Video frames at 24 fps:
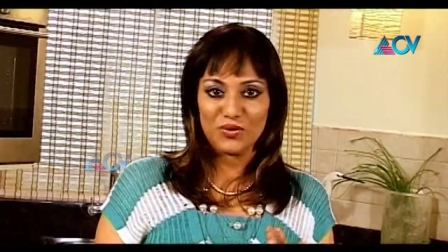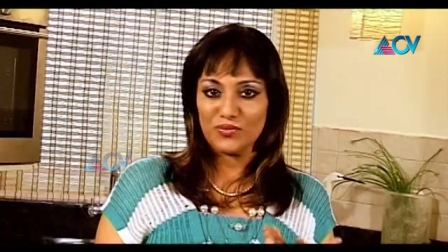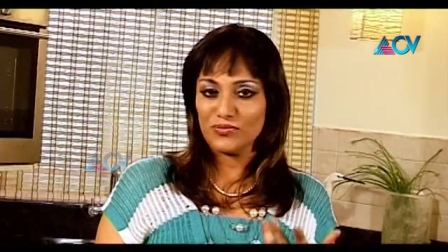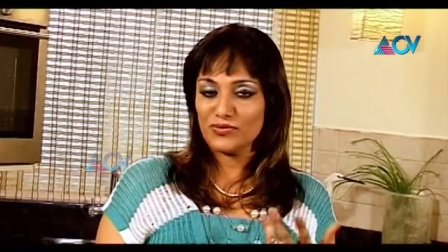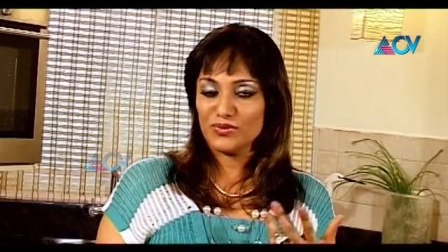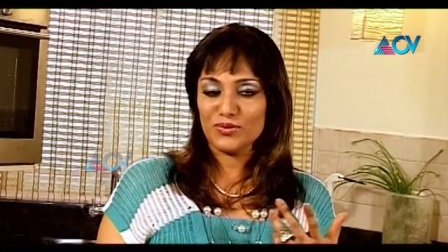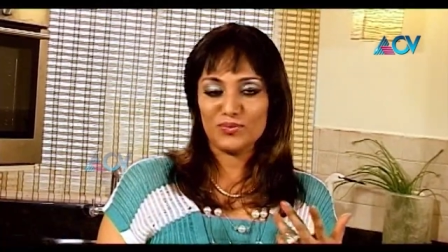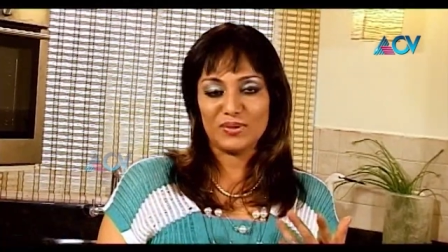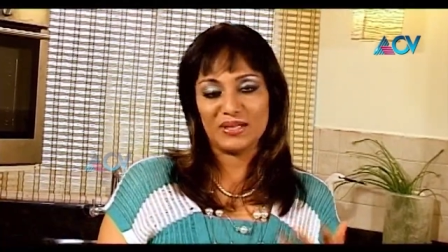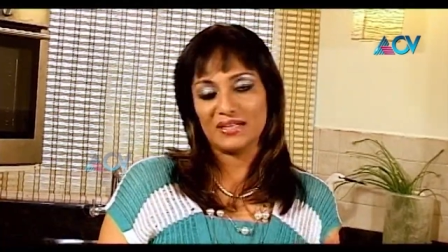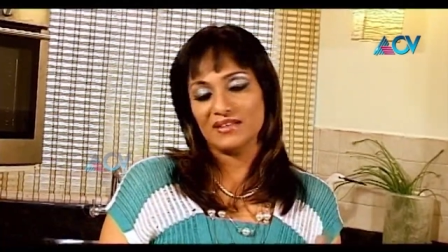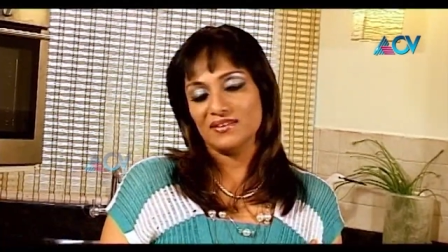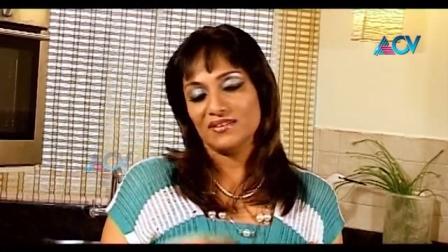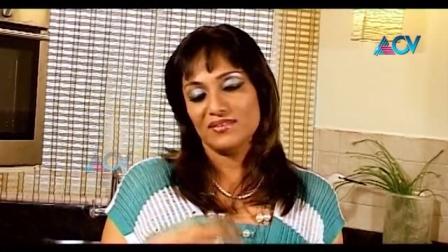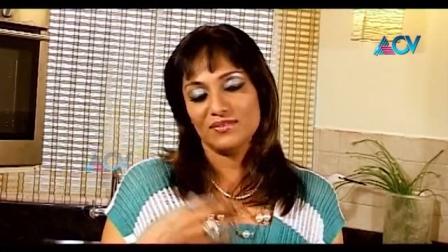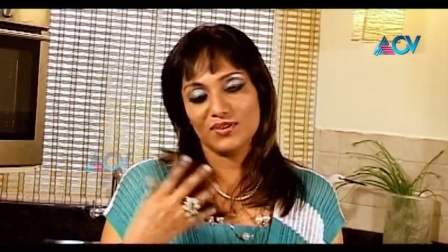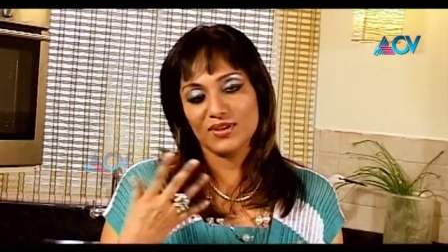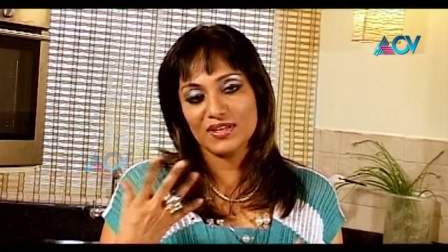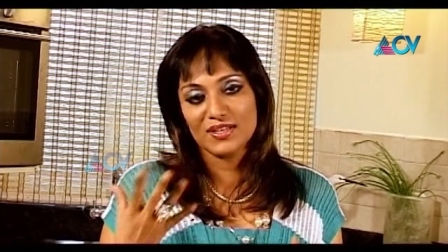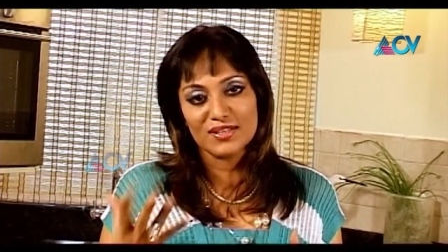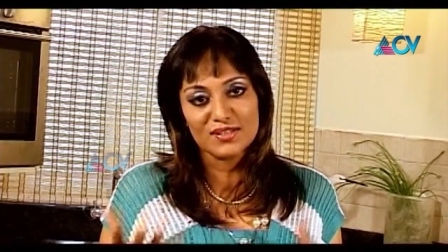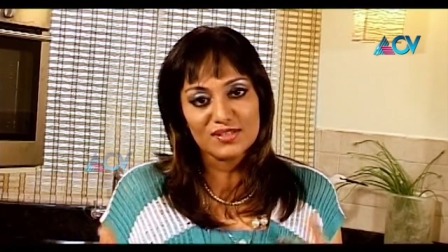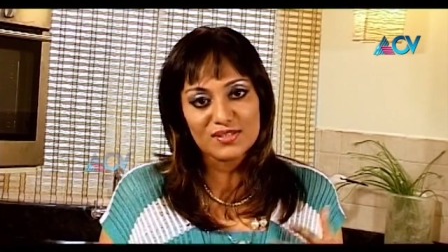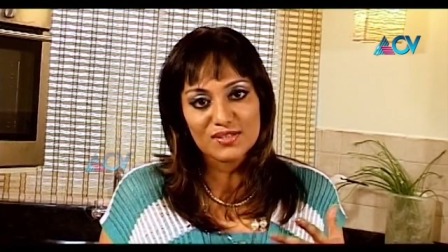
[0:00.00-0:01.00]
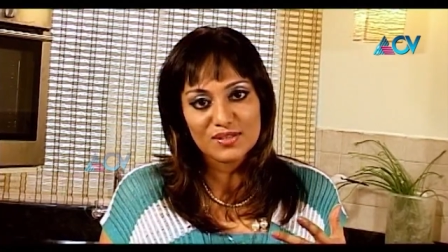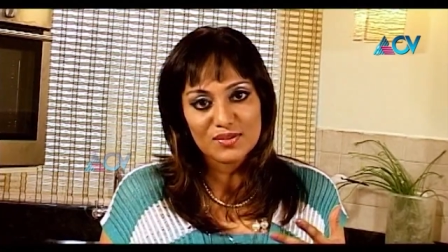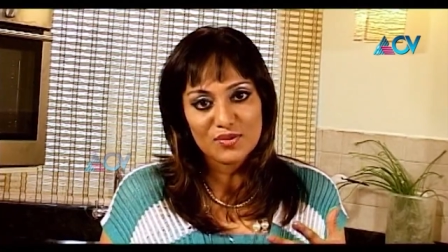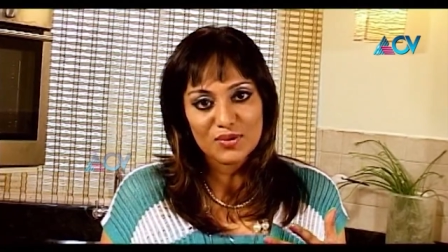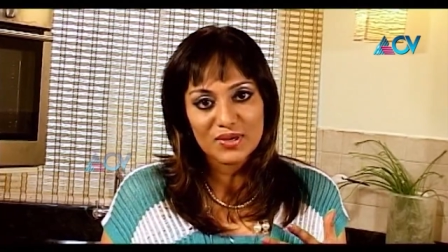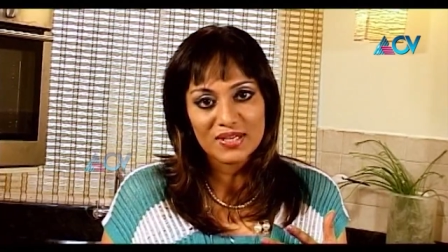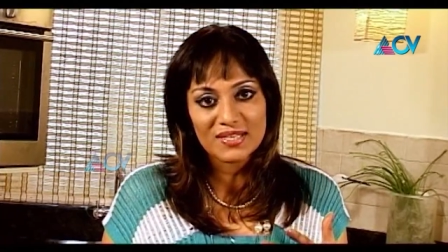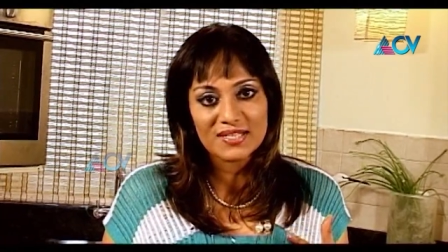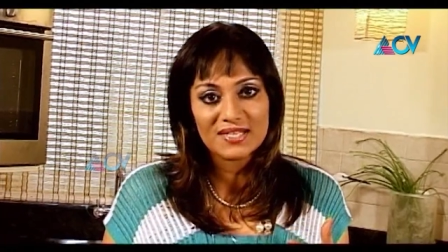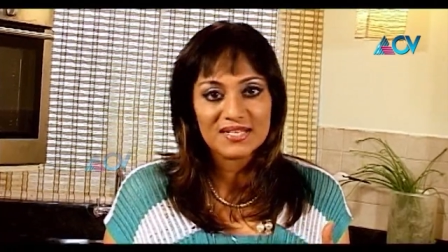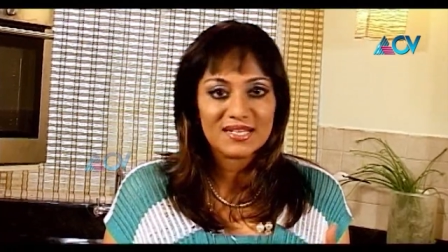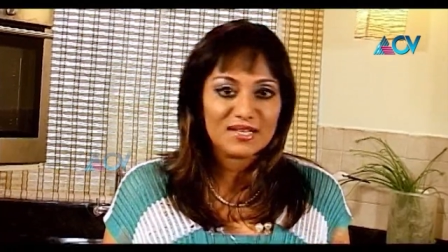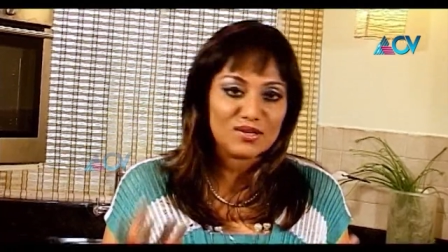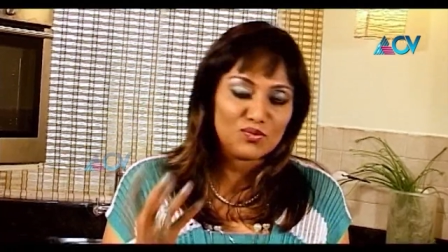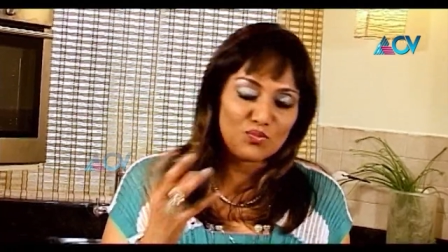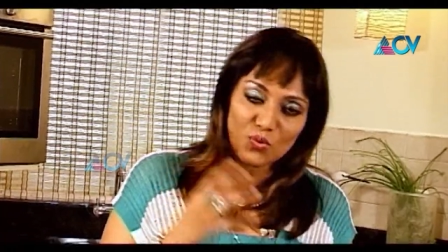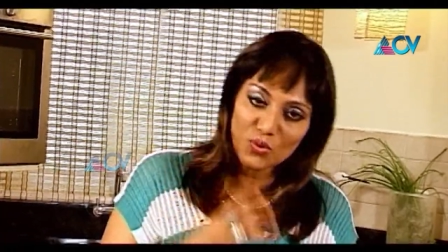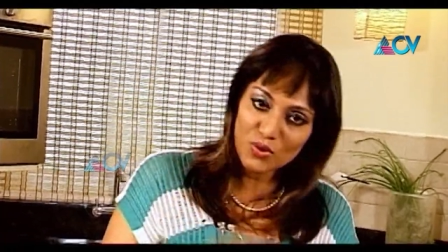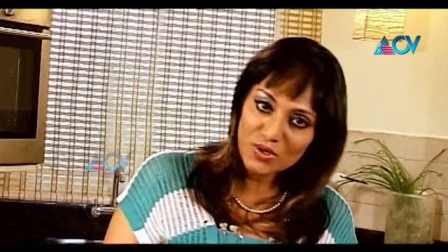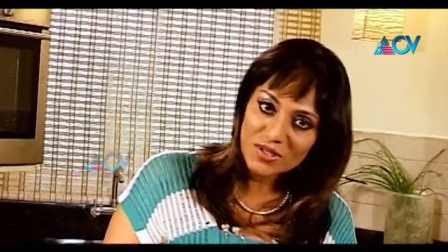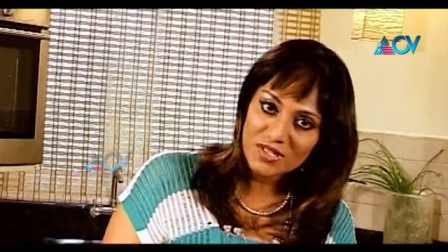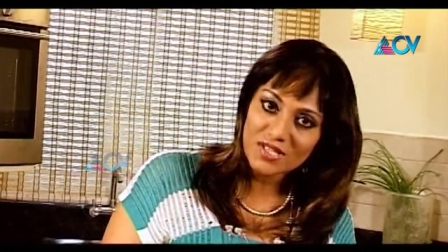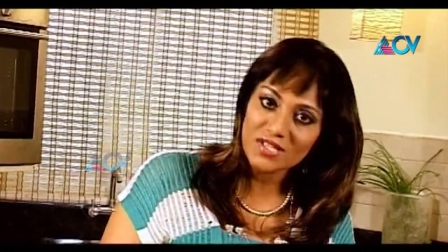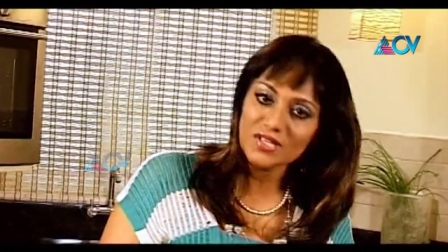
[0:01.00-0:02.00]
of, well, you can soak it in
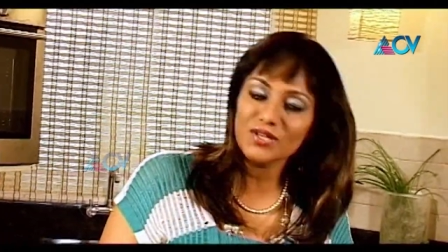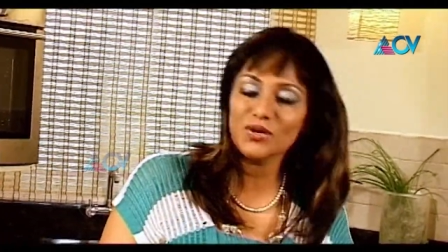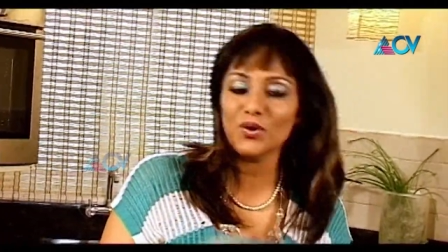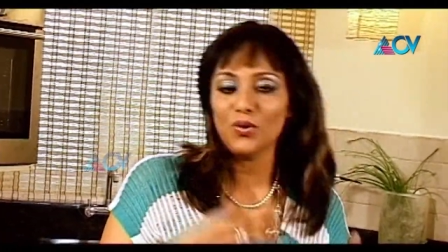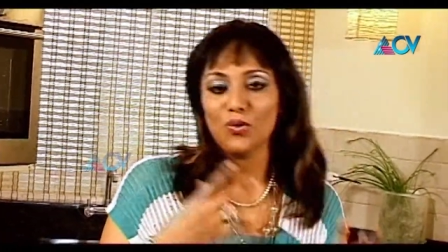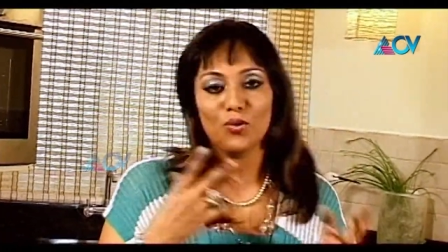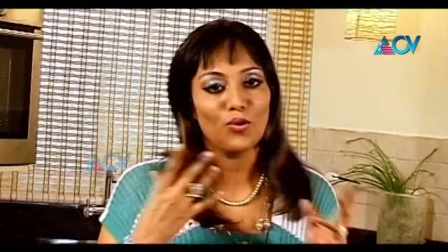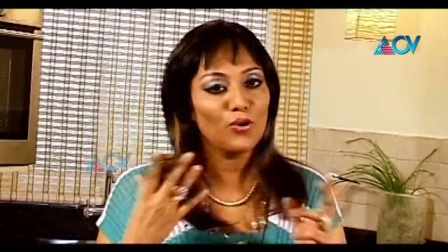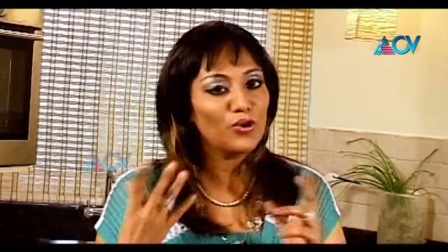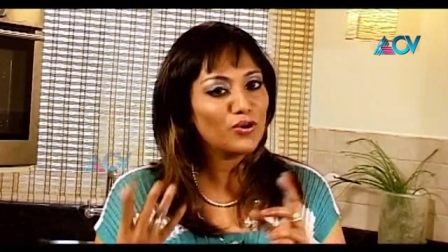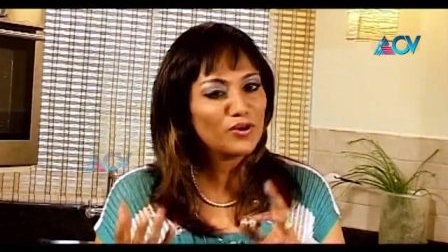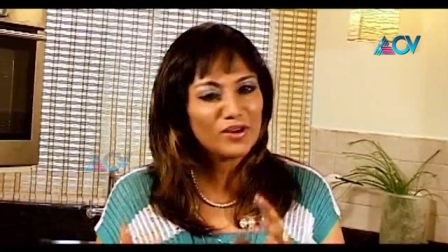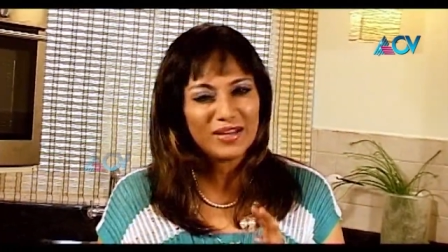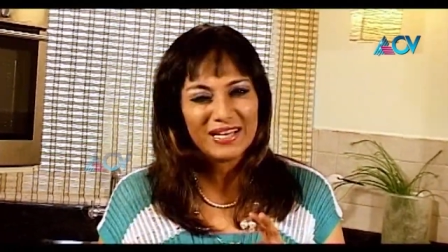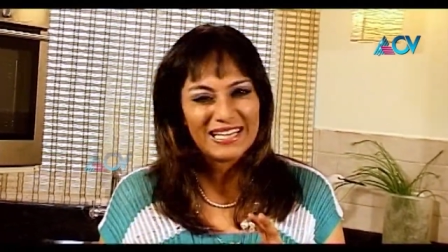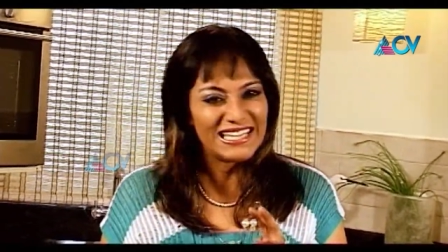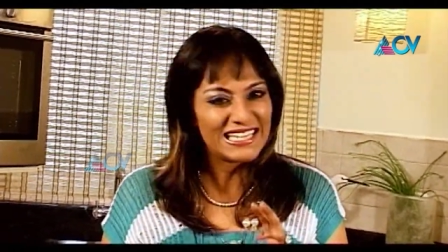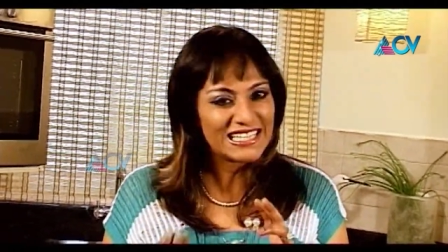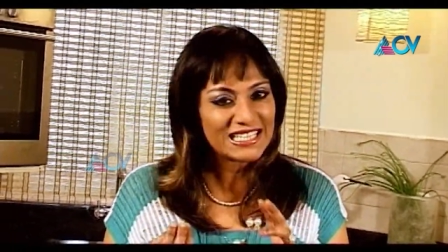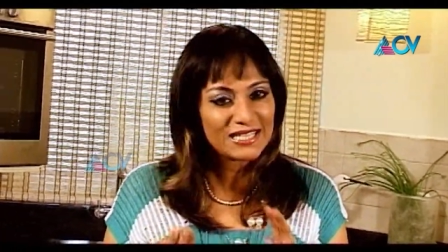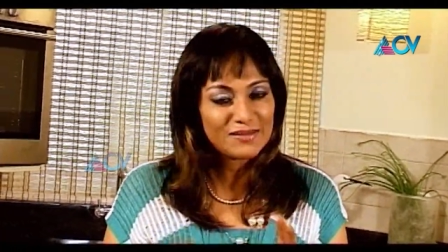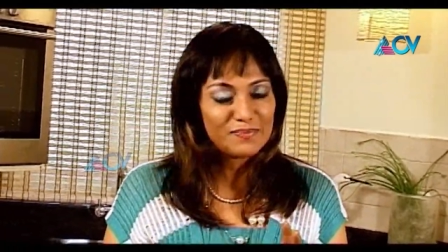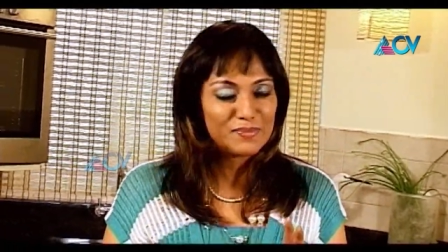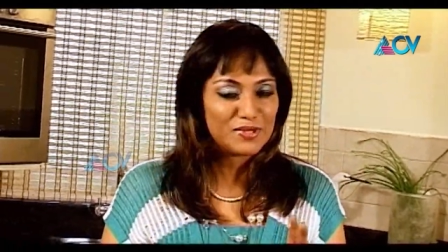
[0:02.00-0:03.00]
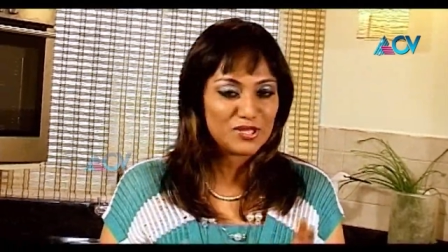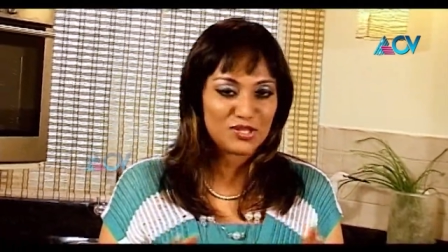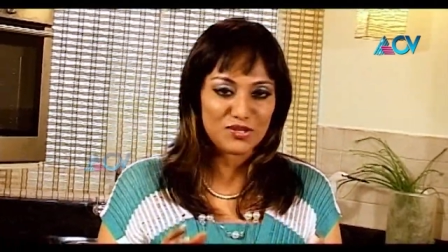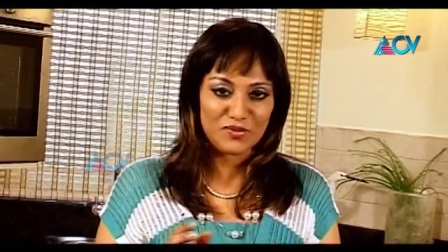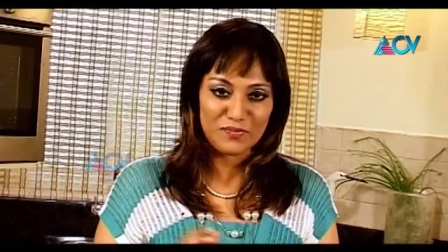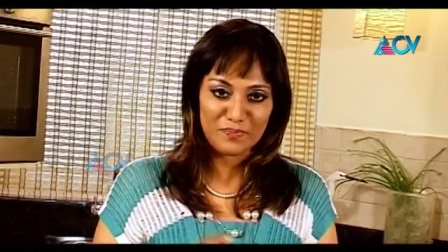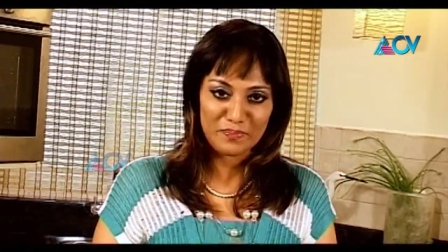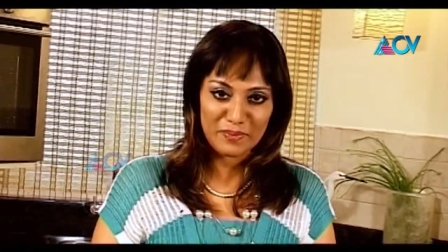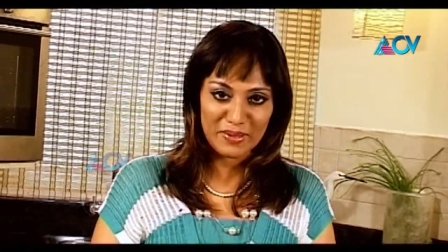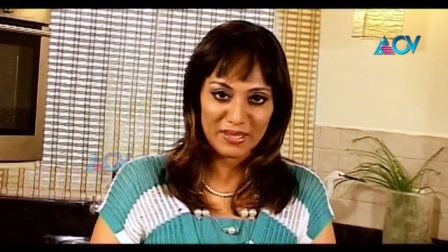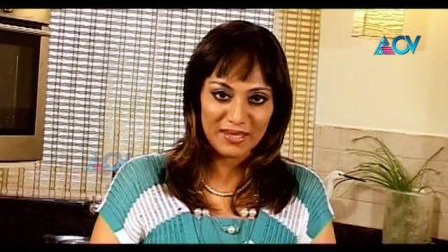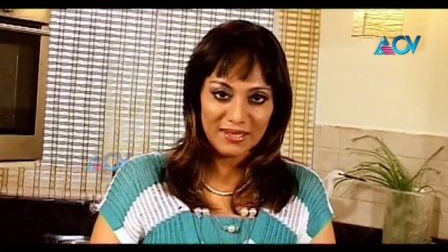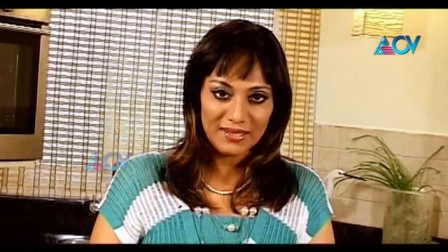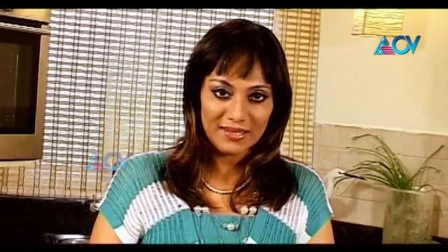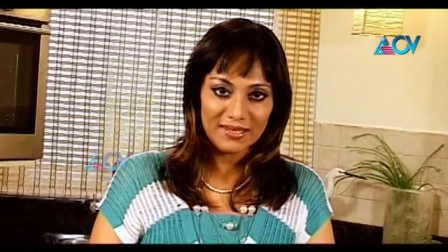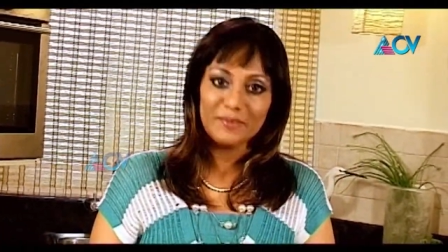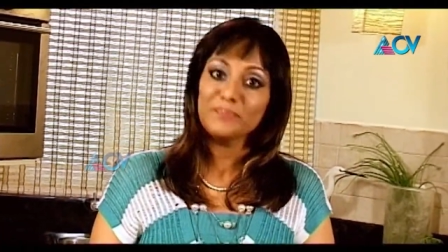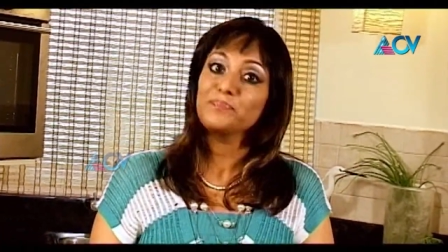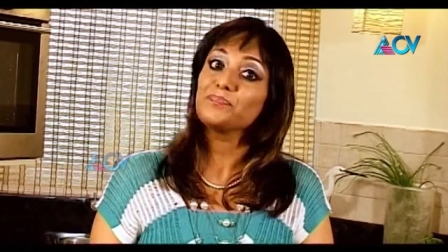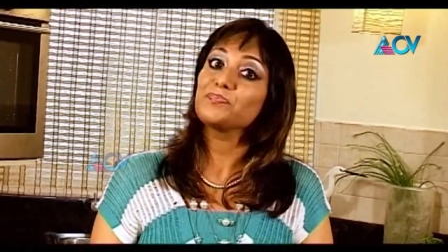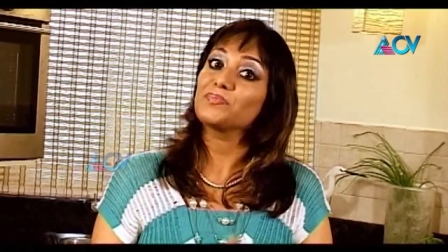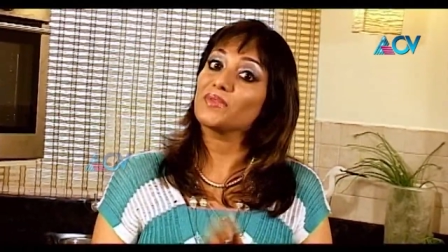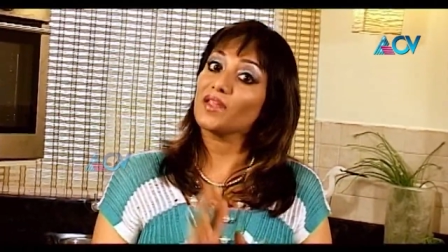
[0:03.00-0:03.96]
water or a little bit of milk